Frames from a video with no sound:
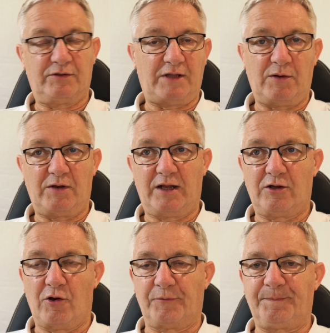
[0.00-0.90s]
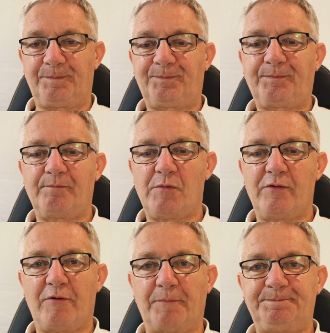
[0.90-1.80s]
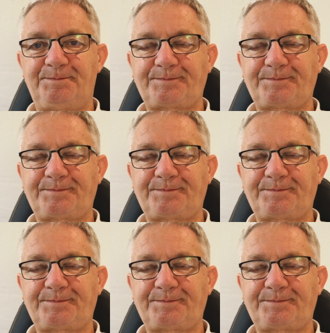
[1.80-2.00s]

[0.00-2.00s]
They'd gone. Move on.